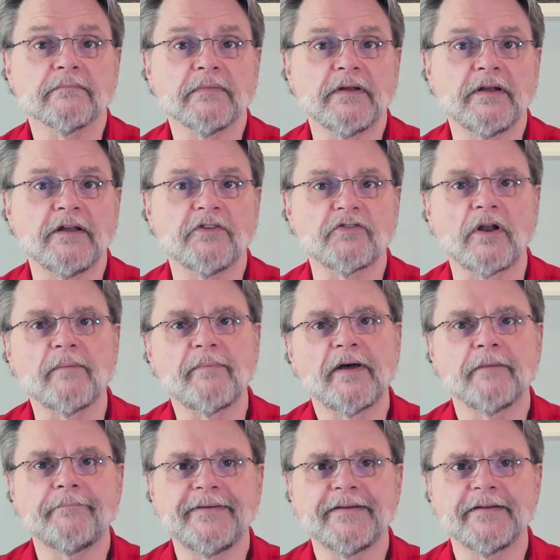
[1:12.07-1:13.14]
is all
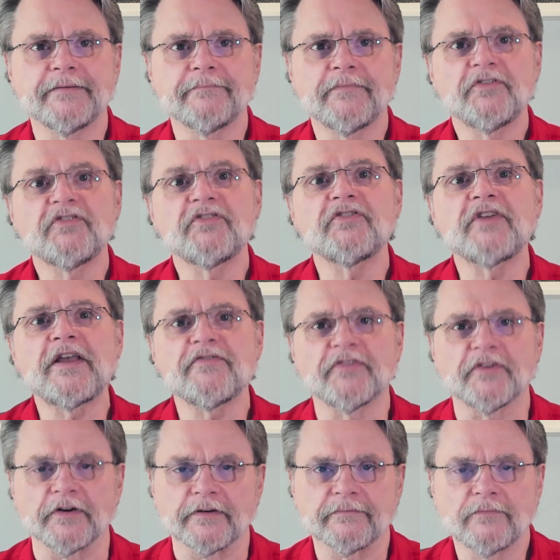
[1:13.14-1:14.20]
about being
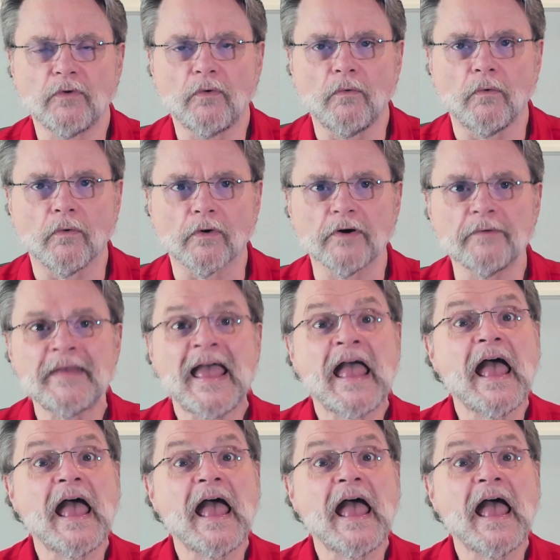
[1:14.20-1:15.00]
safer or